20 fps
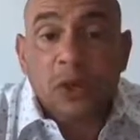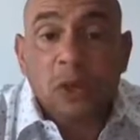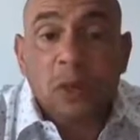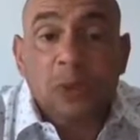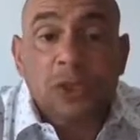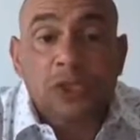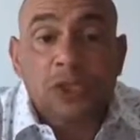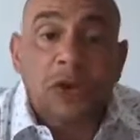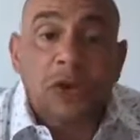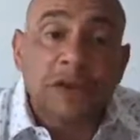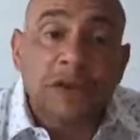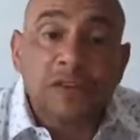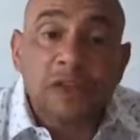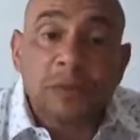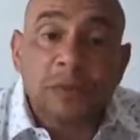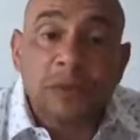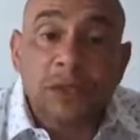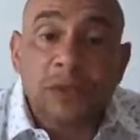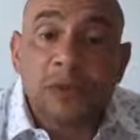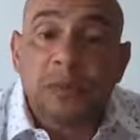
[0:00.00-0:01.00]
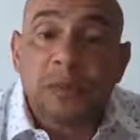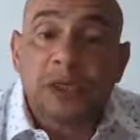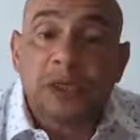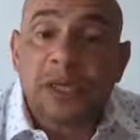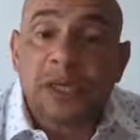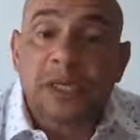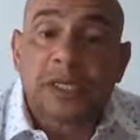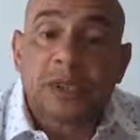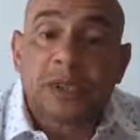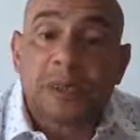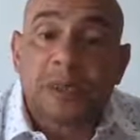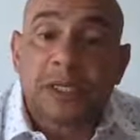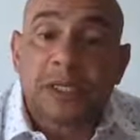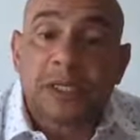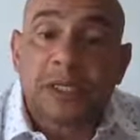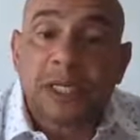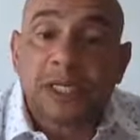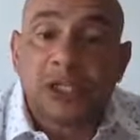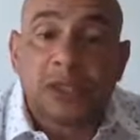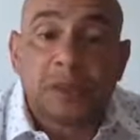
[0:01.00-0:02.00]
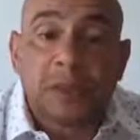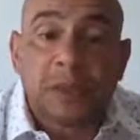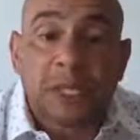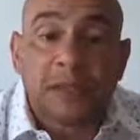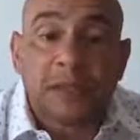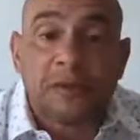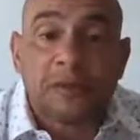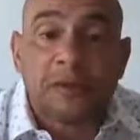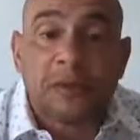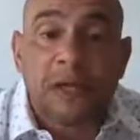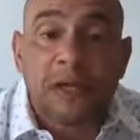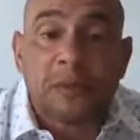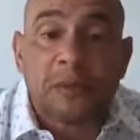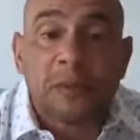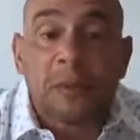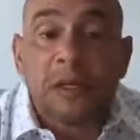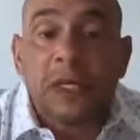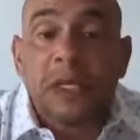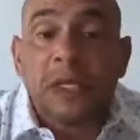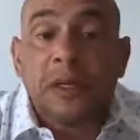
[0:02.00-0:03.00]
We strive to build beyond expectation by developing